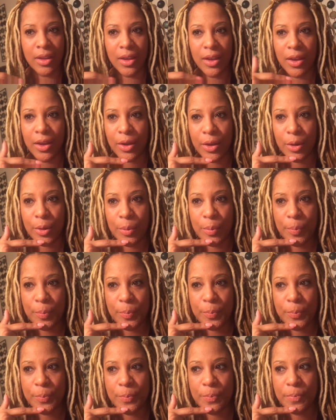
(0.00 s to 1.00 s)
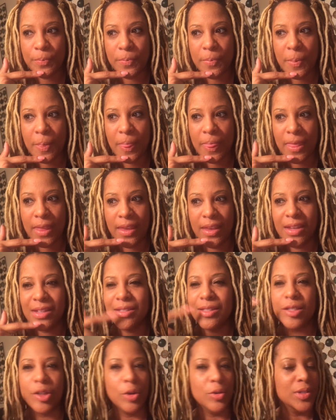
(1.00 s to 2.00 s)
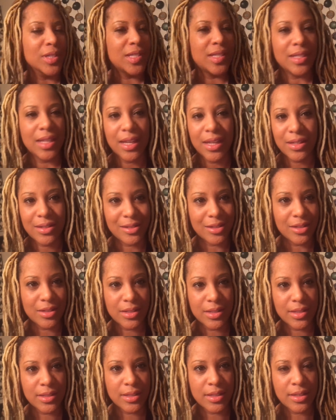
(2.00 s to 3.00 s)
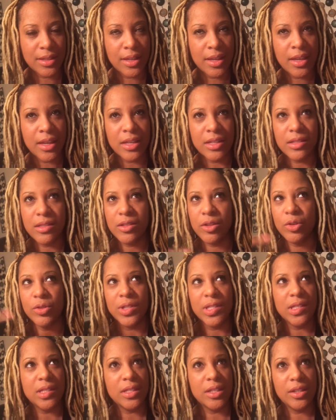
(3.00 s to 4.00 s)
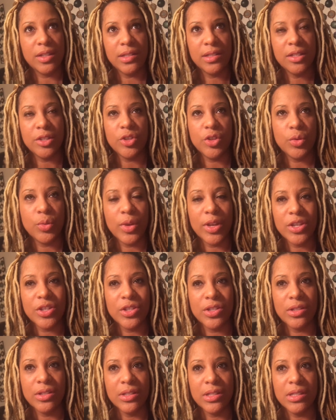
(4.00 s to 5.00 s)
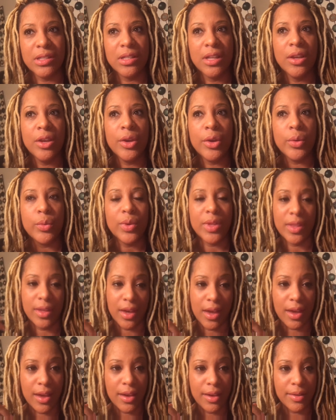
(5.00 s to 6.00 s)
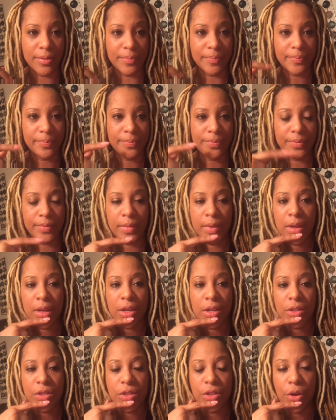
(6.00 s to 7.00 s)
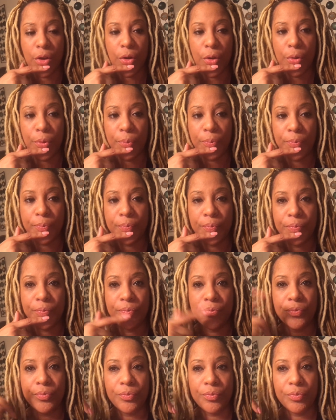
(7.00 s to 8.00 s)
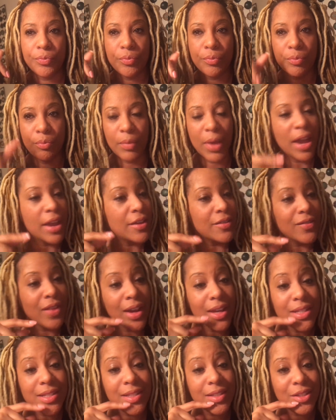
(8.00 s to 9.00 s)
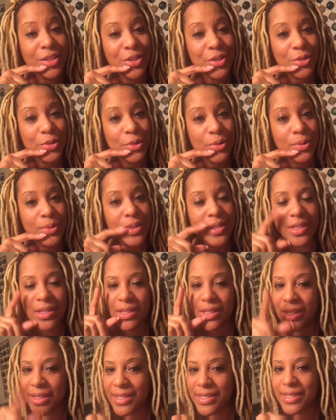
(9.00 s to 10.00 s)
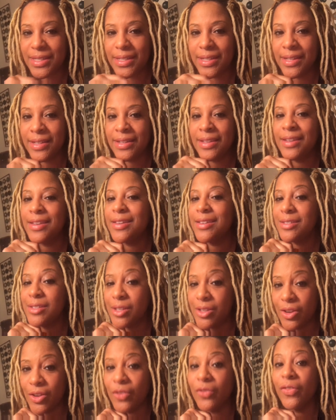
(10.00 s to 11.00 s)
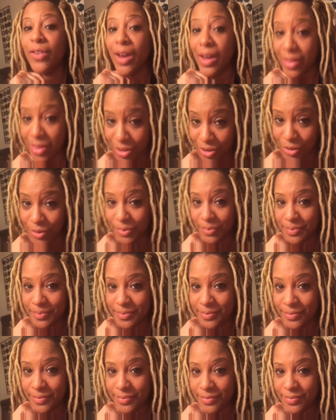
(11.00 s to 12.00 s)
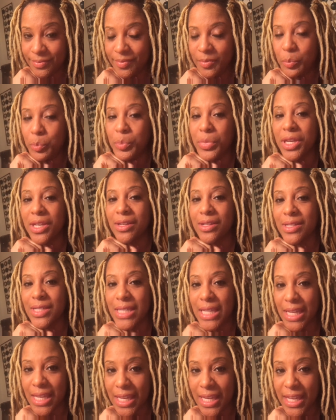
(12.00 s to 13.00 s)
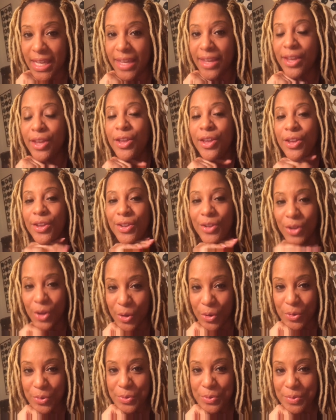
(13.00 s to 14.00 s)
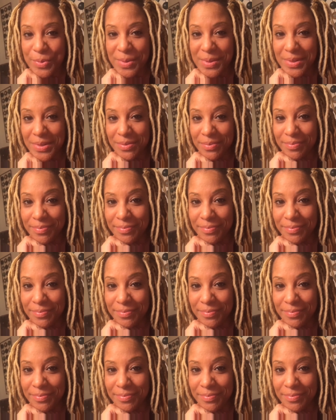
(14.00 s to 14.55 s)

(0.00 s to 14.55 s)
in certain stages, in certain situations with God. So my advice to you is to listen to your Father because he knows.